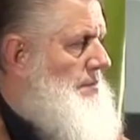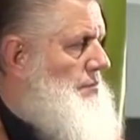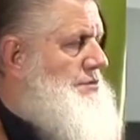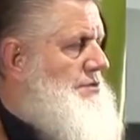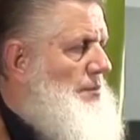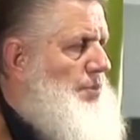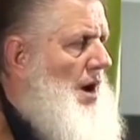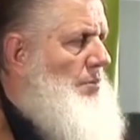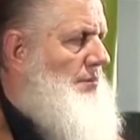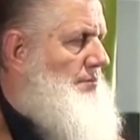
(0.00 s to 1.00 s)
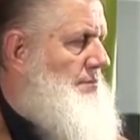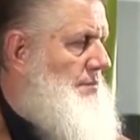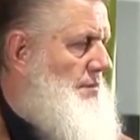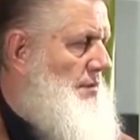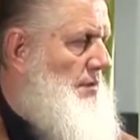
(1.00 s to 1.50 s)
What's the problem?
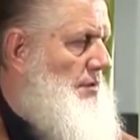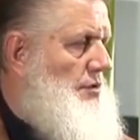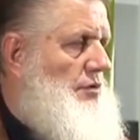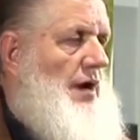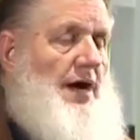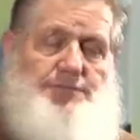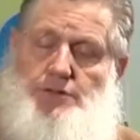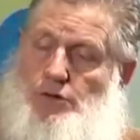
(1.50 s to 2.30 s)
You don't have to